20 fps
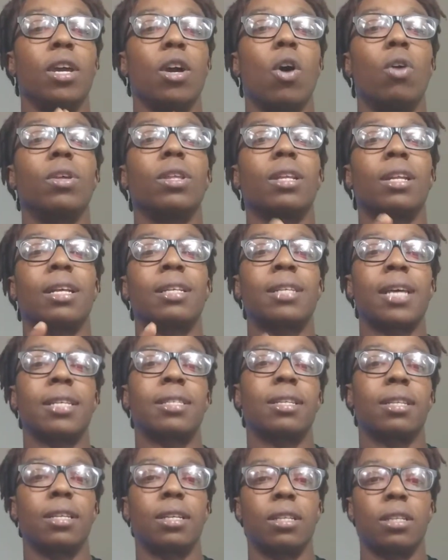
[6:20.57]
only the
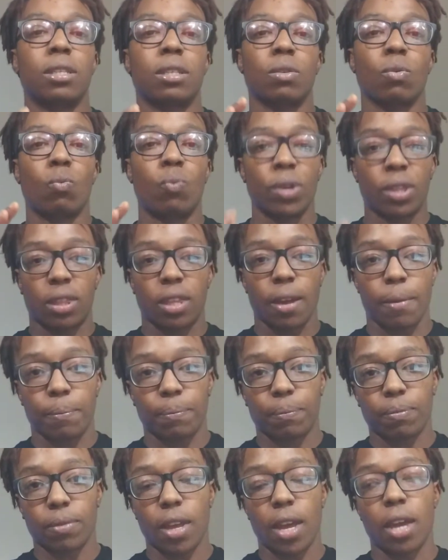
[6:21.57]
necessities with them,
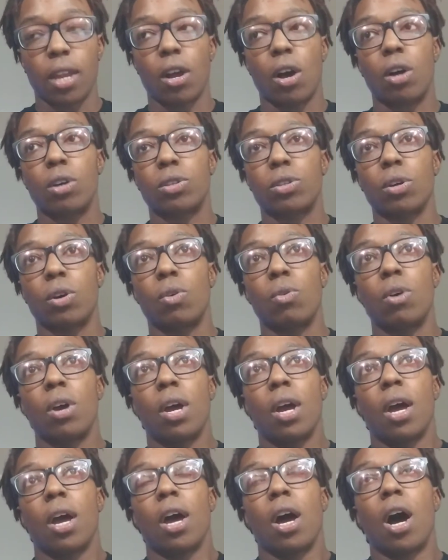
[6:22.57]
and also
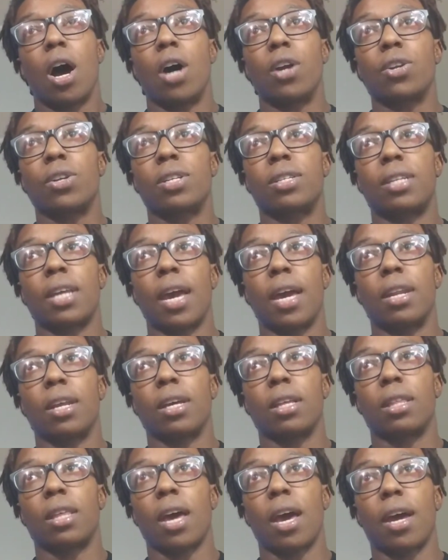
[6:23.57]

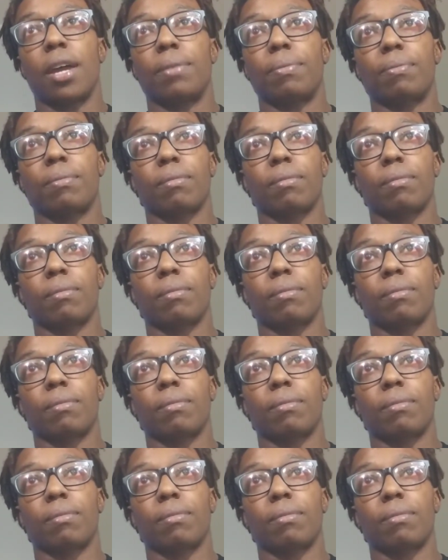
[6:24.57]
understanding that